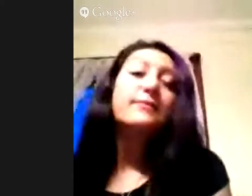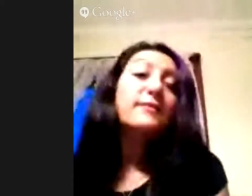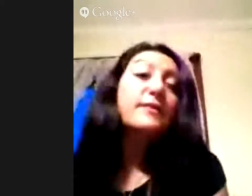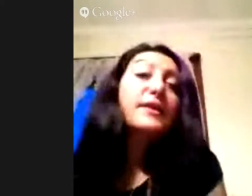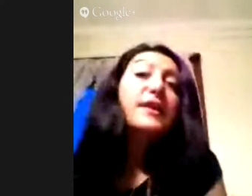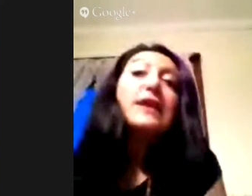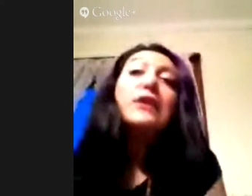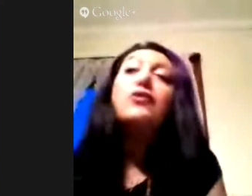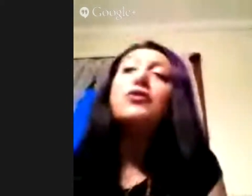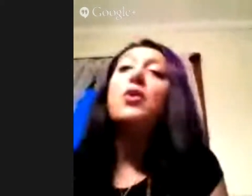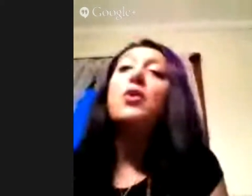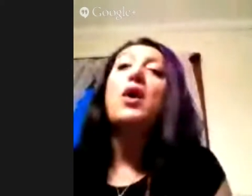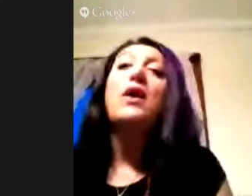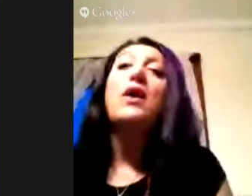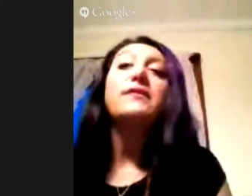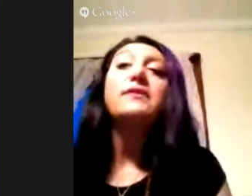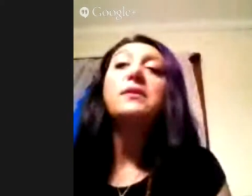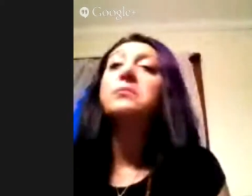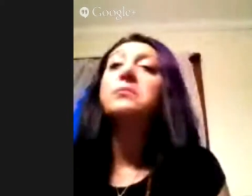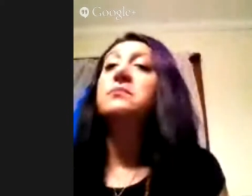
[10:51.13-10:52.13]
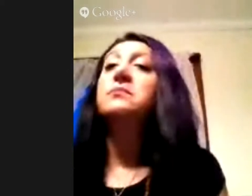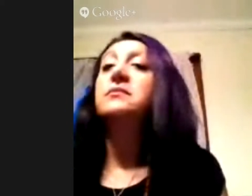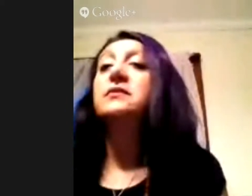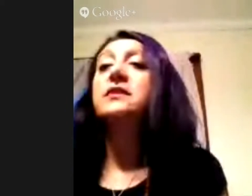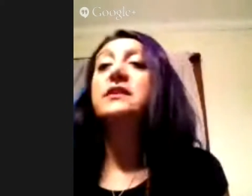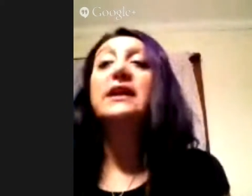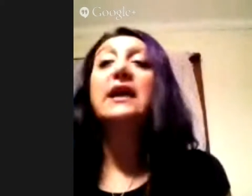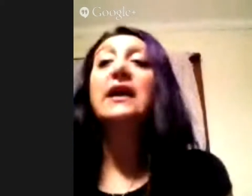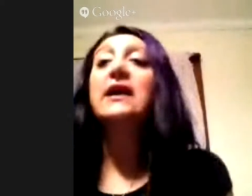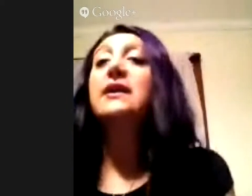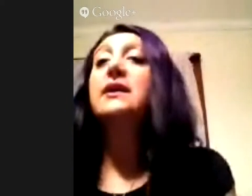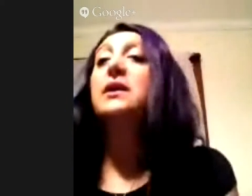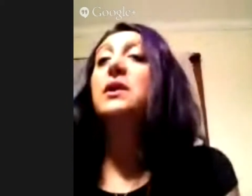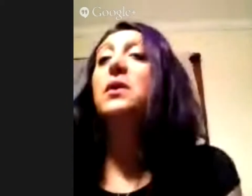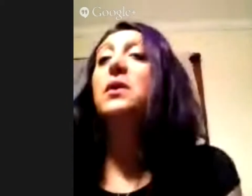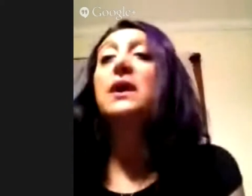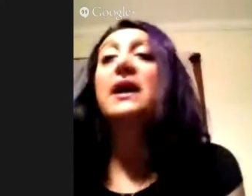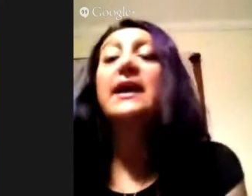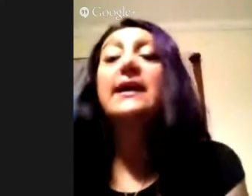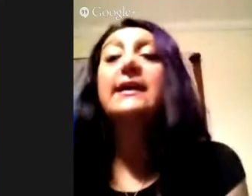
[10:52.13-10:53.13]
things are awesome.
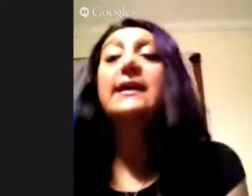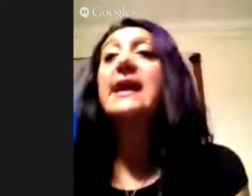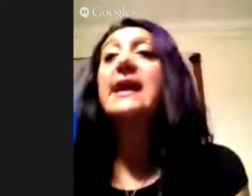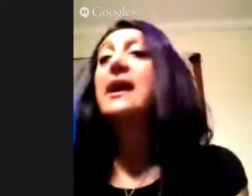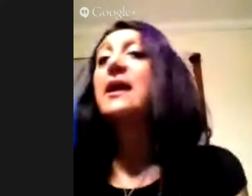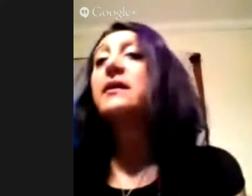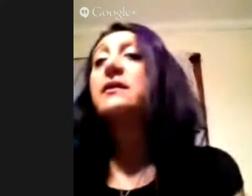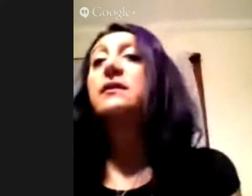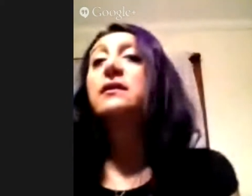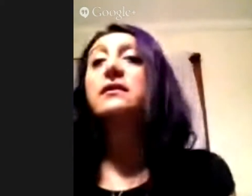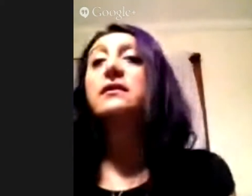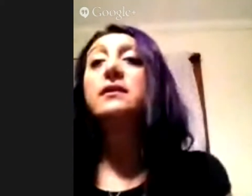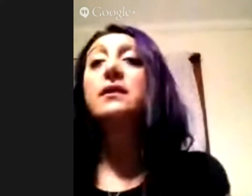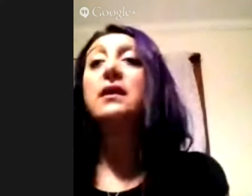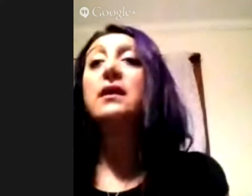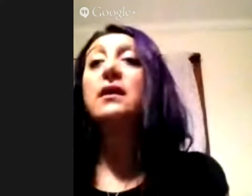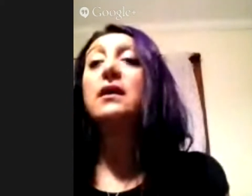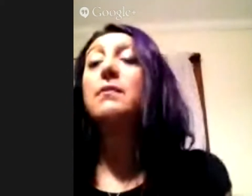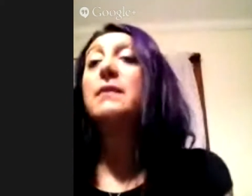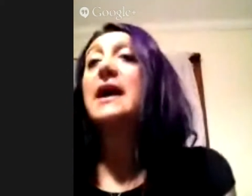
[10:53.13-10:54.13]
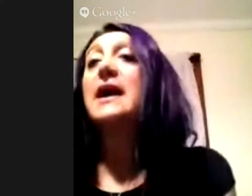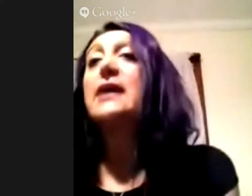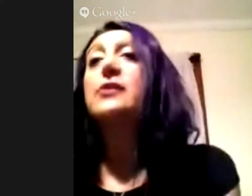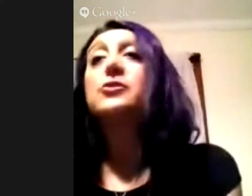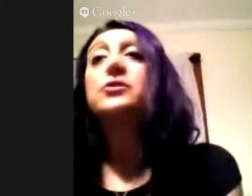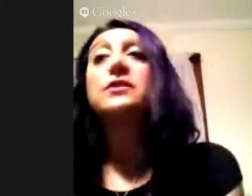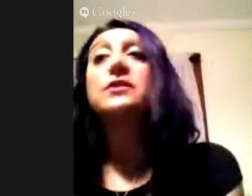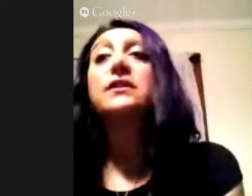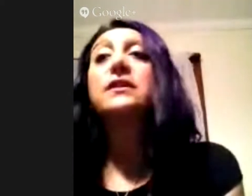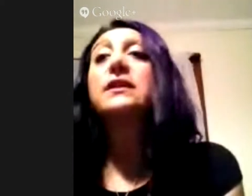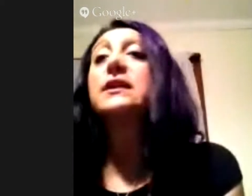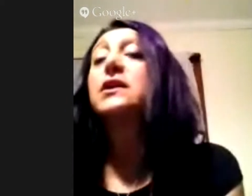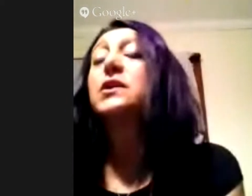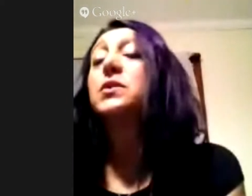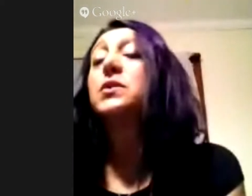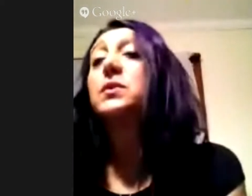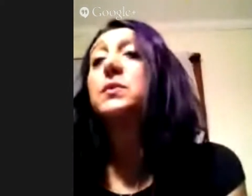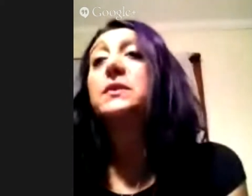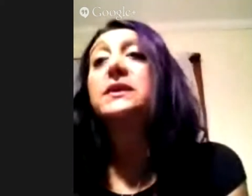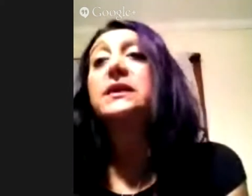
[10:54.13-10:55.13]
I can't imagine that
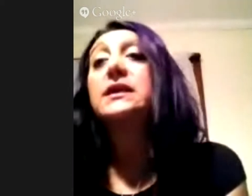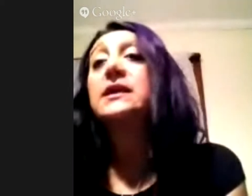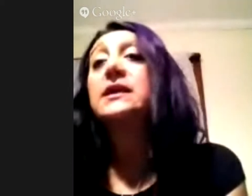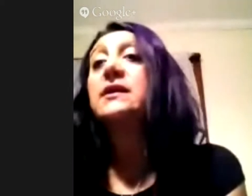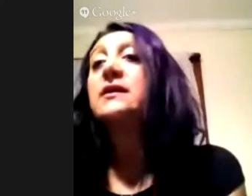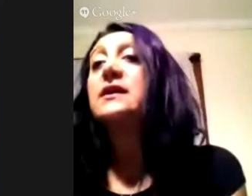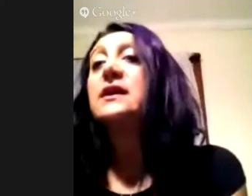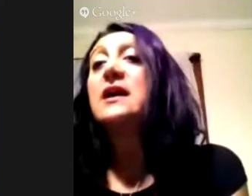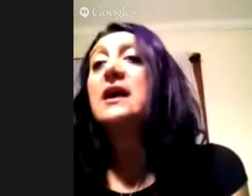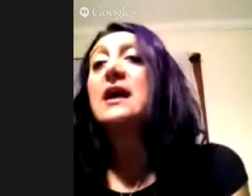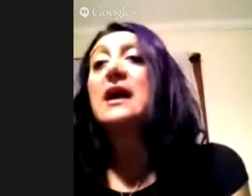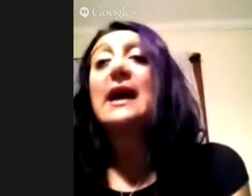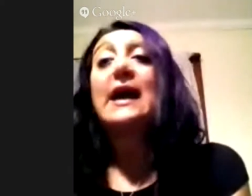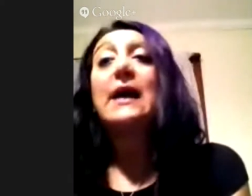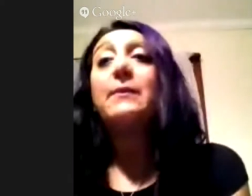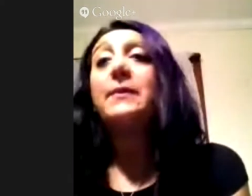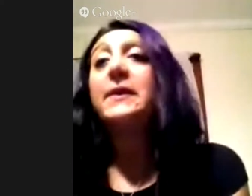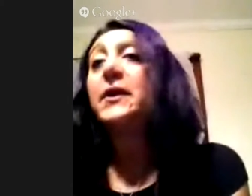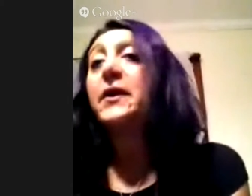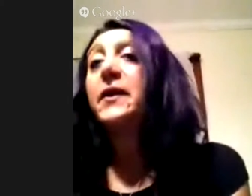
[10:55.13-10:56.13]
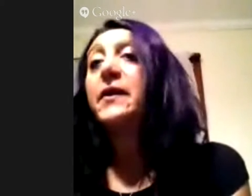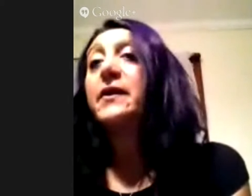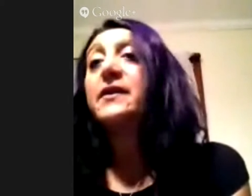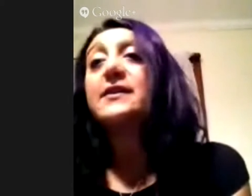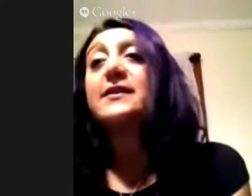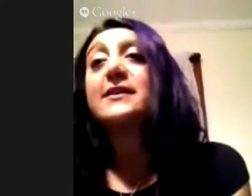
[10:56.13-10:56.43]
things would be happier.